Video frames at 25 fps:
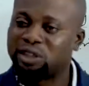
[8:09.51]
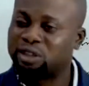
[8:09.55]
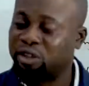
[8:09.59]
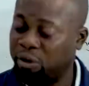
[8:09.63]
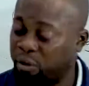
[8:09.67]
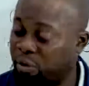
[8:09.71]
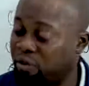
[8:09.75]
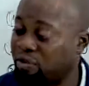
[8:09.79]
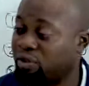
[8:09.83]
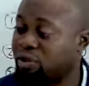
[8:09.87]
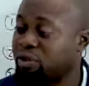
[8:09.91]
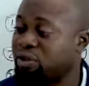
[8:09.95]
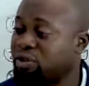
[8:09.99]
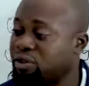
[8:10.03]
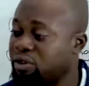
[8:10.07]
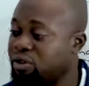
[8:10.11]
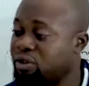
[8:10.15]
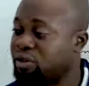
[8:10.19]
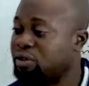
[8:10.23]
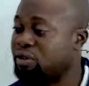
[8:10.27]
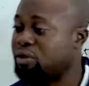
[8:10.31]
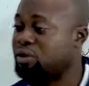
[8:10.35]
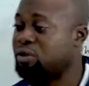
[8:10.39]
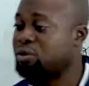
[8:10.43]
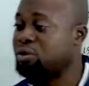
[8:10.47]
Some of us
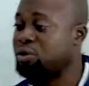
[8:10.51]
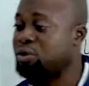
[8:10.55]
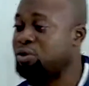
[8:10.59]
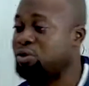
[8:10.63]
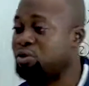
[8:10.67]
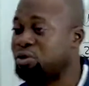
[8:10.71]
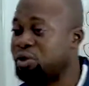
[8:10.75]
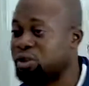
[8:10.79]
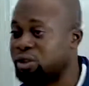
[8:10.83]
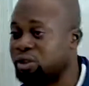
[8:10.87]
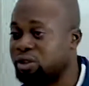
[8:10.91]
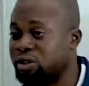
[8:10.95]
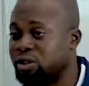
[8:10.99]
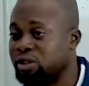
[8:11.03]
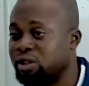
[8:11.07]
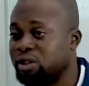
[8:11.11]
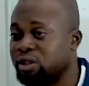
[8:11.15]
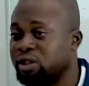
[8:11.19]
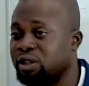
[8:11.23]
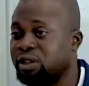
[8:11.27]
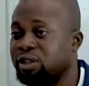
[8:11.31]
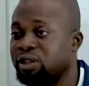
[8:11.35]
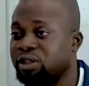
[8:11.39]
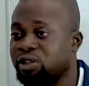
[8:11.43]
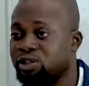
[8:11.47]
will do it
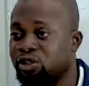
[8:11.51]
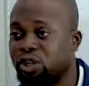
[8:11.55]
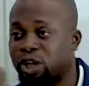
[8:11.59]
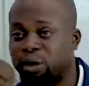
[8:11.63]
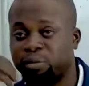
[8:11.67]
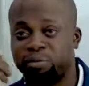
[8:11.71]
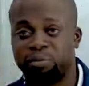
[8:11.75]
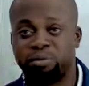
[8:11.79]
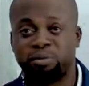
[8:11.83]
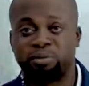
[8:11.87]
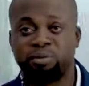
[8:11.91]
sharp.